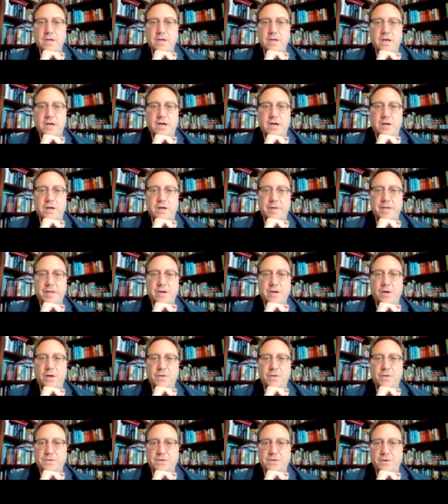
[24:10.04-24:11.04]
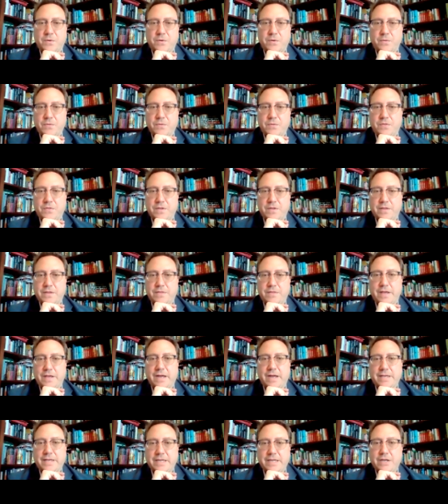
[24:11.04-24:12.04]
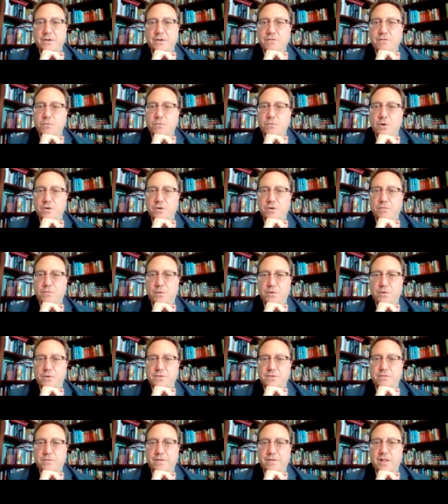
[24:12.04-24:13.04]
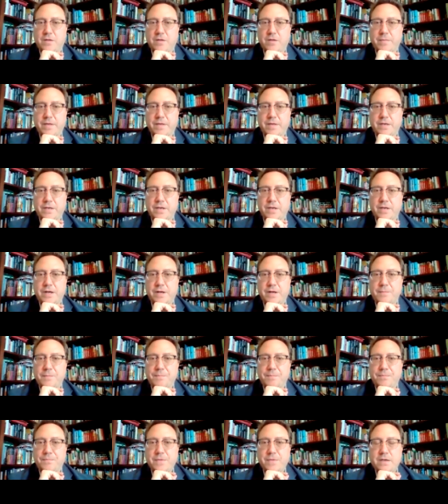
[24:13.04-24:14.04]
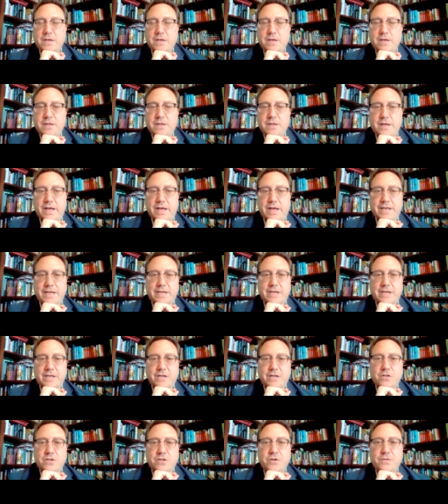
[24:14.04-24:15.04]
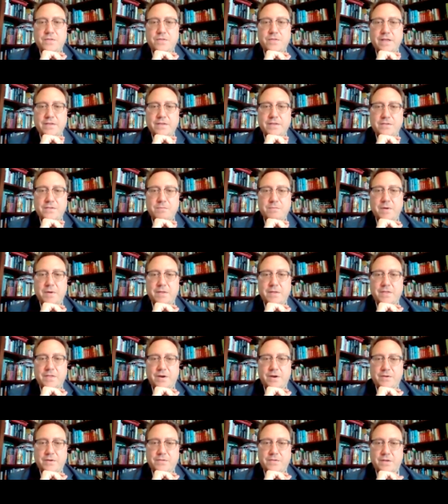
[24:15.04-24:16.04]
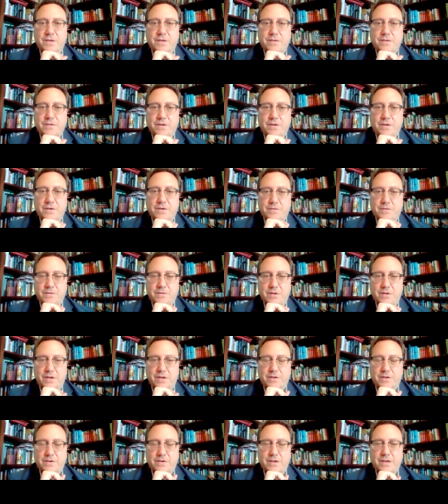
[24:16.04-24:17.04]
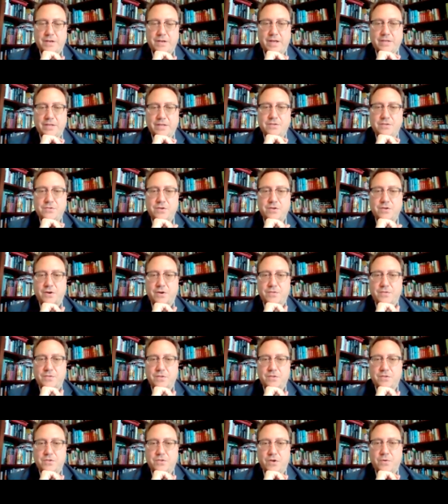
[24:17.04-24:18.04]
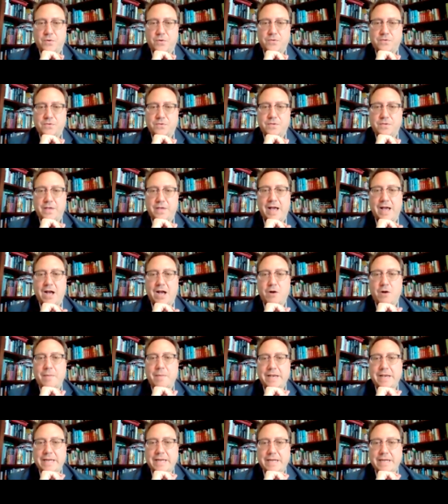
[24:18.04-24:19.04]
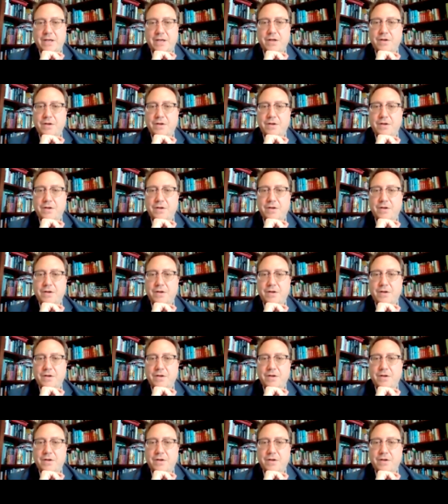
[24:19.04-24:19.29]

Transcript: And also the idea of workforce development. I didn't include this, but there's a nice chart that shows how many